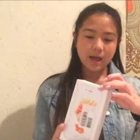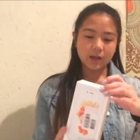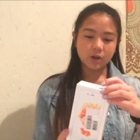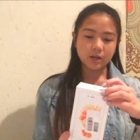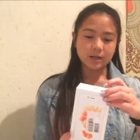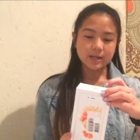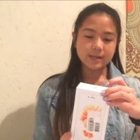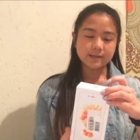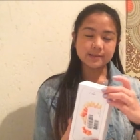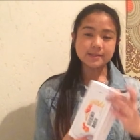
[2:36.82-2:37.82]
I got it
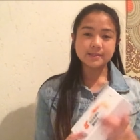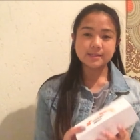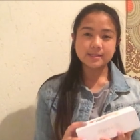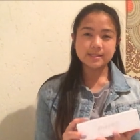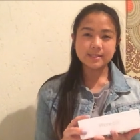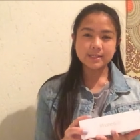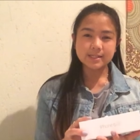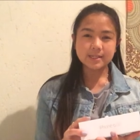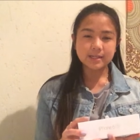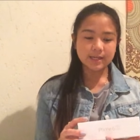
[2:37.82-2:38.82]
in
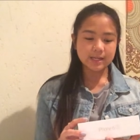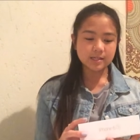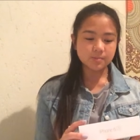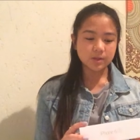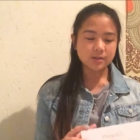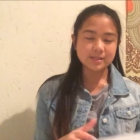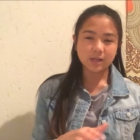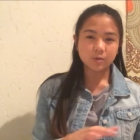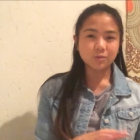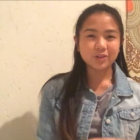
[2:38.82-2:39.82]
16 gigs because
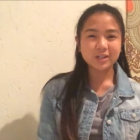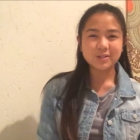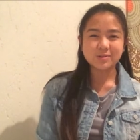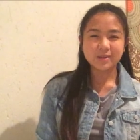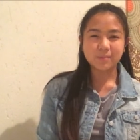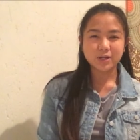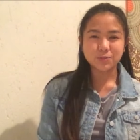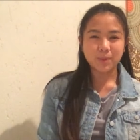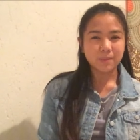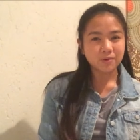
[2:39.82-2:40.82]
I don't really use that
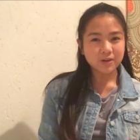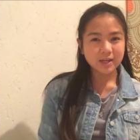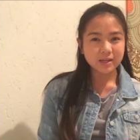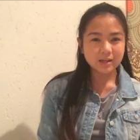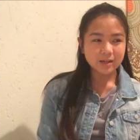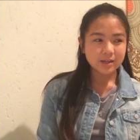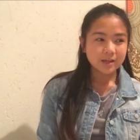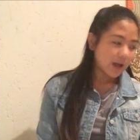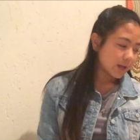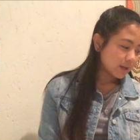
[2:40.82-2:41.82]
much memory.
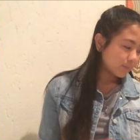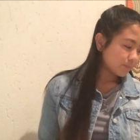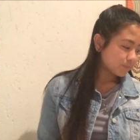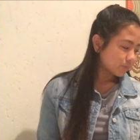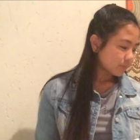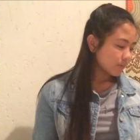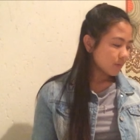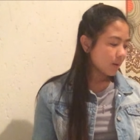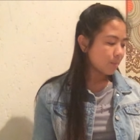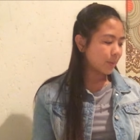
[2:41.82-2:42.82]
I
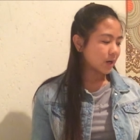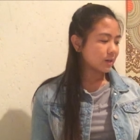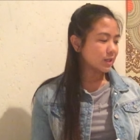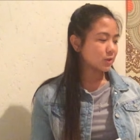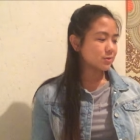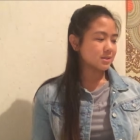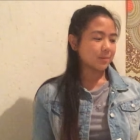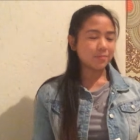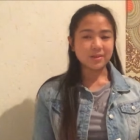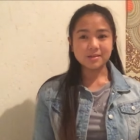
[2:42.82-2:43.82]
barely used
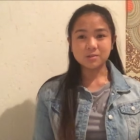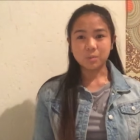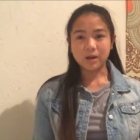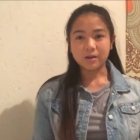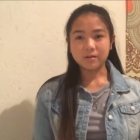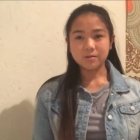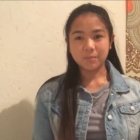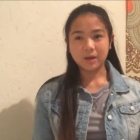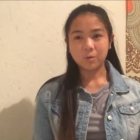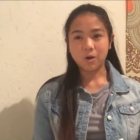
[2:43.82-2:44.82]
up this one,
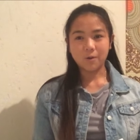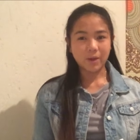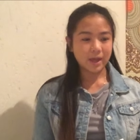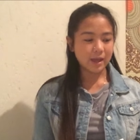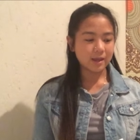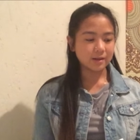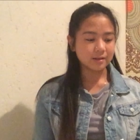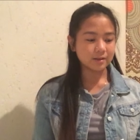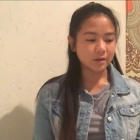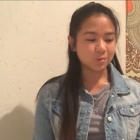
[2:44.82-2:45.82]
my Huawei,
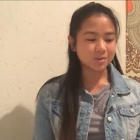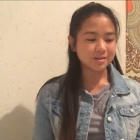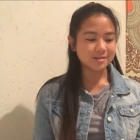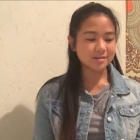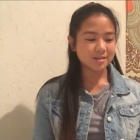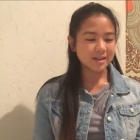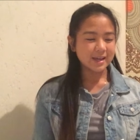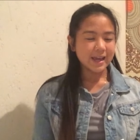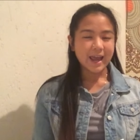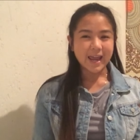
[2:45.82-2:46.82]
and it was
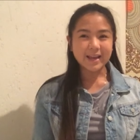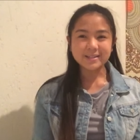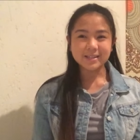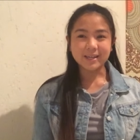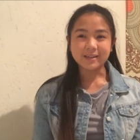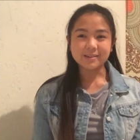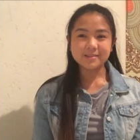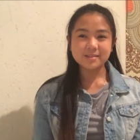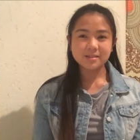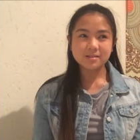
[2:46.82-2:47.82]
8
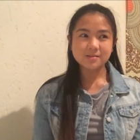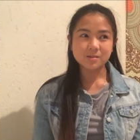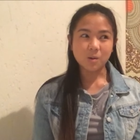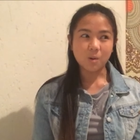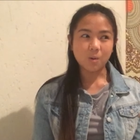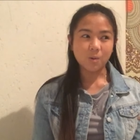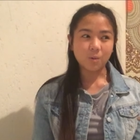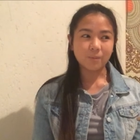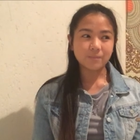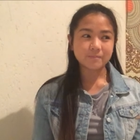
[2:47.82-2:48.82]
gigs.
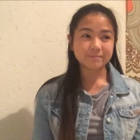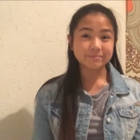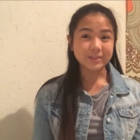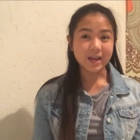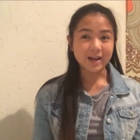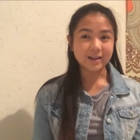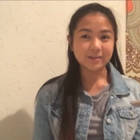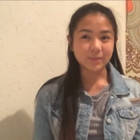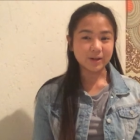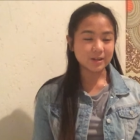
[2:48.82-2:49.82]
So yeah,
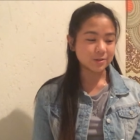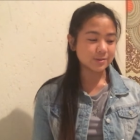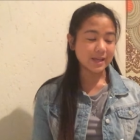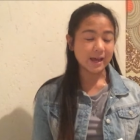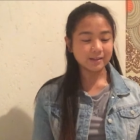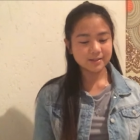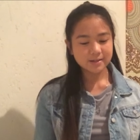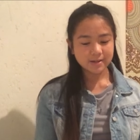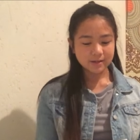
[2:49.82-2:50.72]
I barely used that.